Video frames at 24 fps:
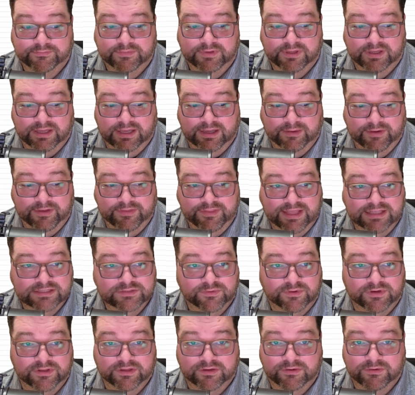And that's
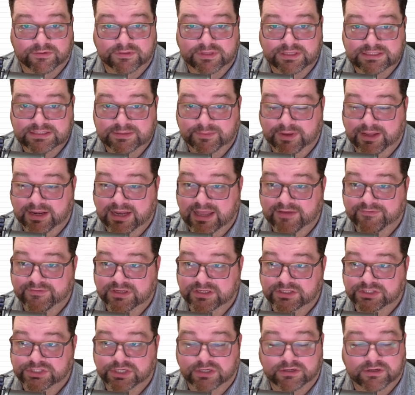one of the cool things about
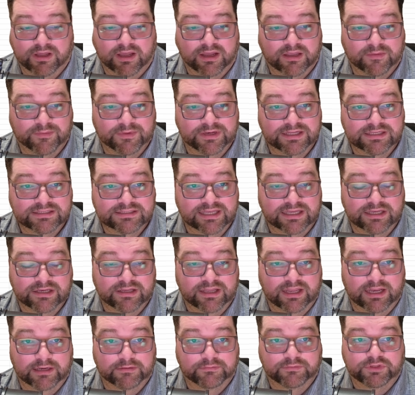having a shared document is that
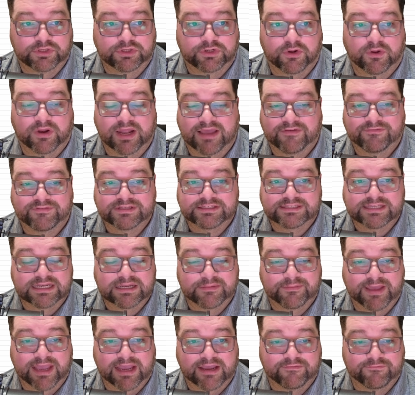you don't have to send
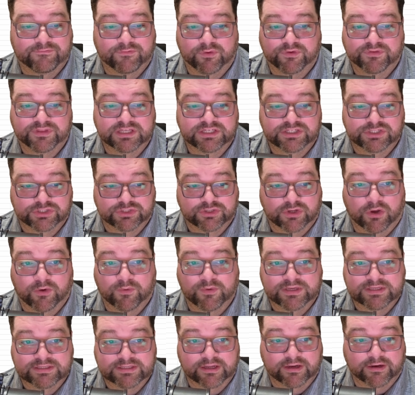it back and forth. It's just
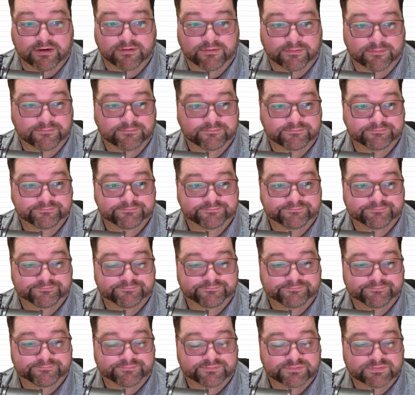always there.
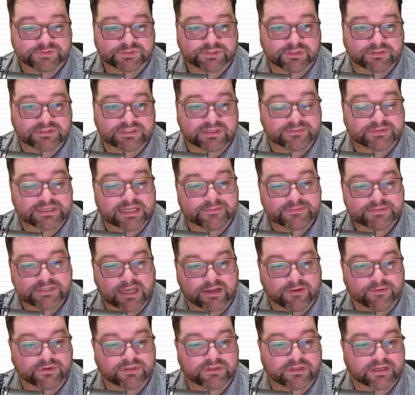So sometimes
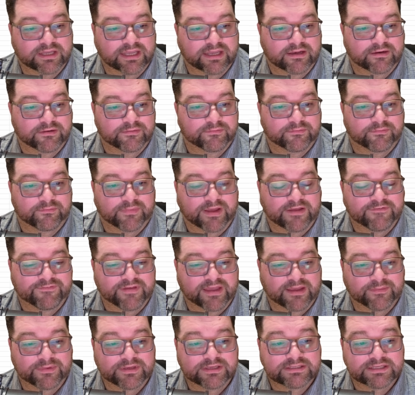I will look at my
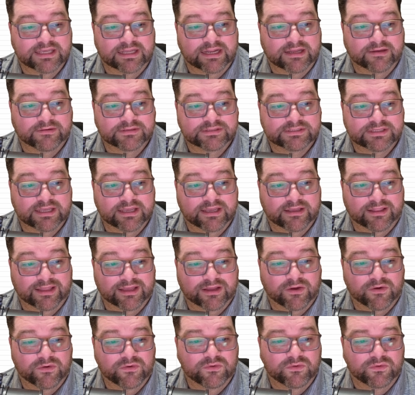families and I will say
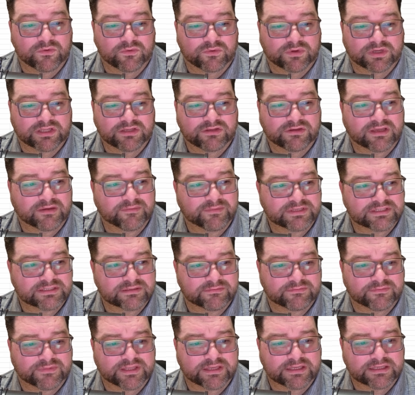like, oh, can you give me
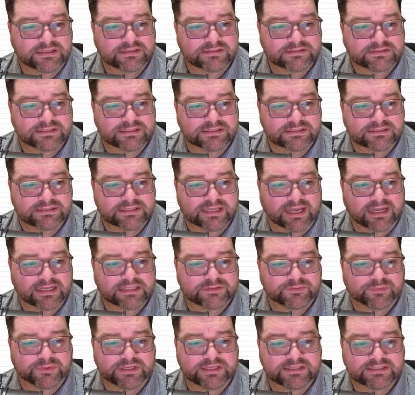some things in
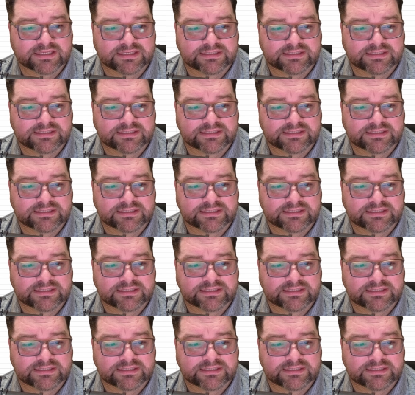science, please?